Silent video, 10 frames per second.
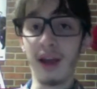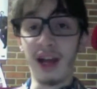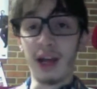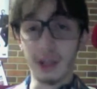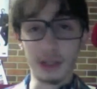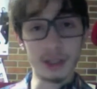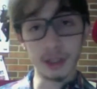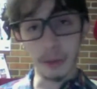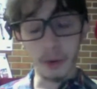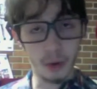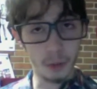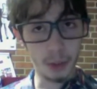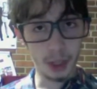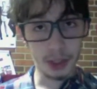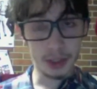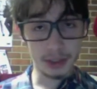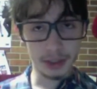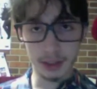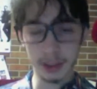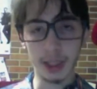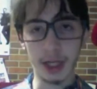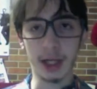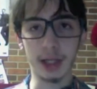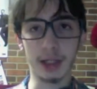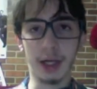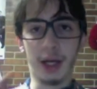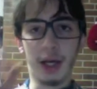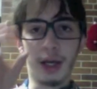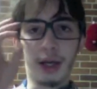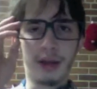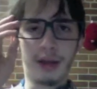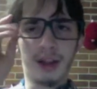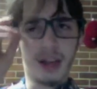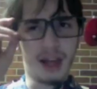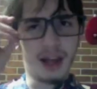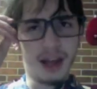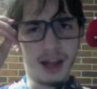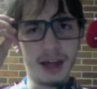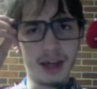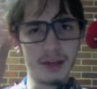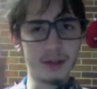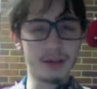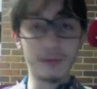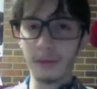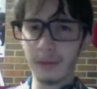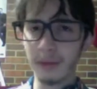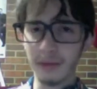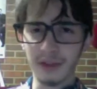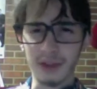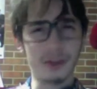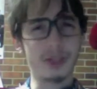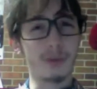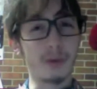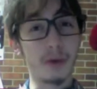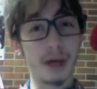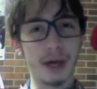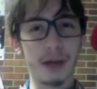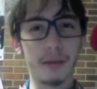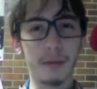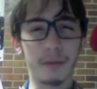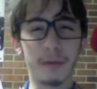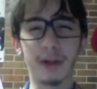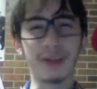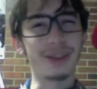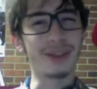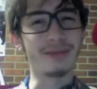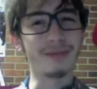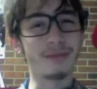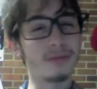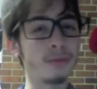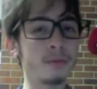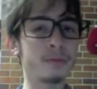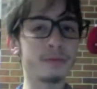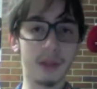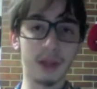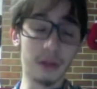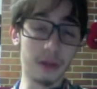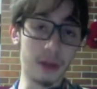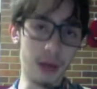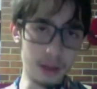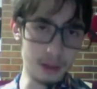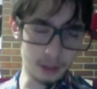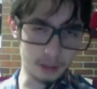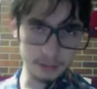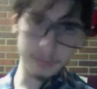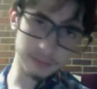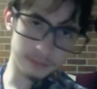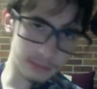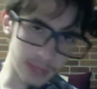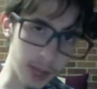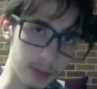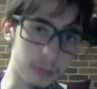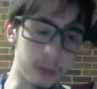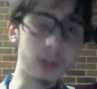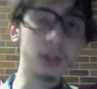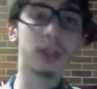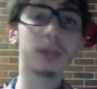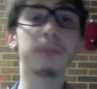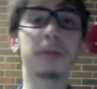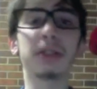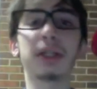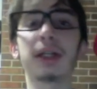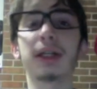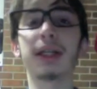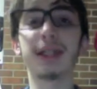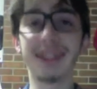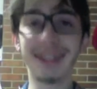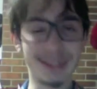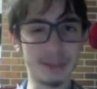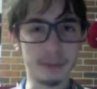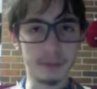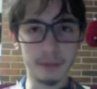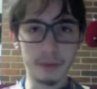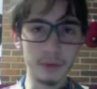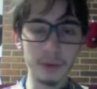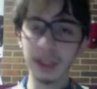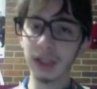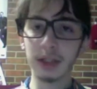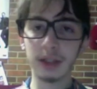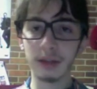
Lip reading: such as the Persian, and I can't remember if Joseph Luke had a brother in the book, but he did in the movie.